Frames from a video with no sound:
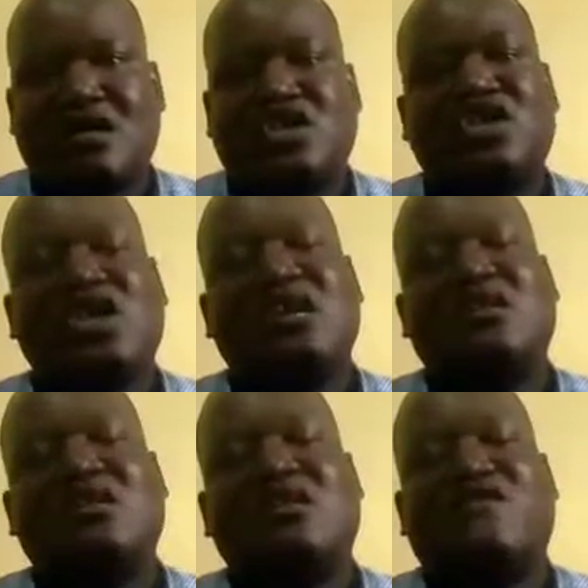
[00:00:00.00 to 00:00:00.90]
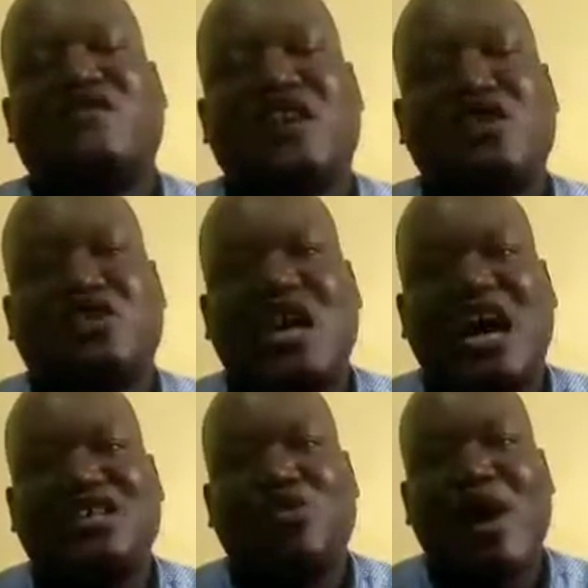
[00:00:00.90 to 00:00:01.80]
still Pharaoh's
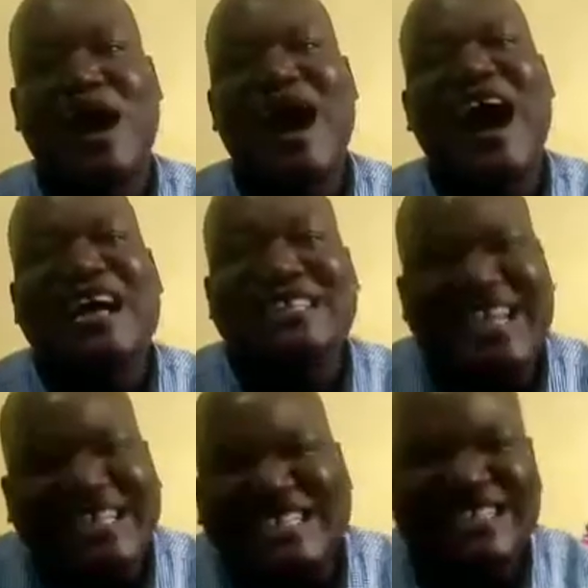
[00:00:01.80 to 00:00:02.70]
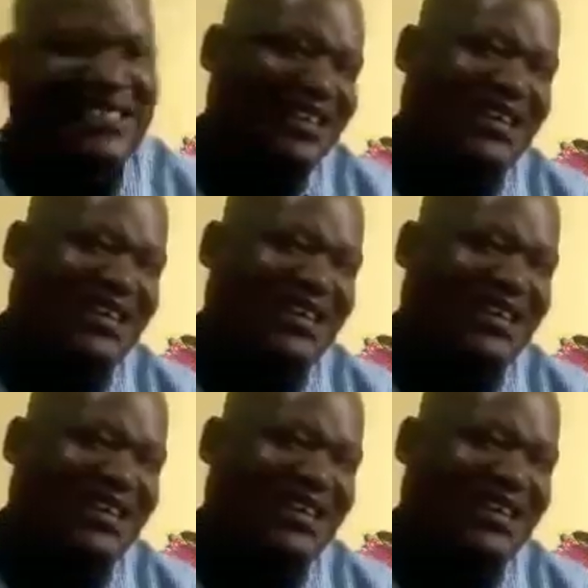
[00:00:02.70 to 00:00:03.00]
heart were hardened.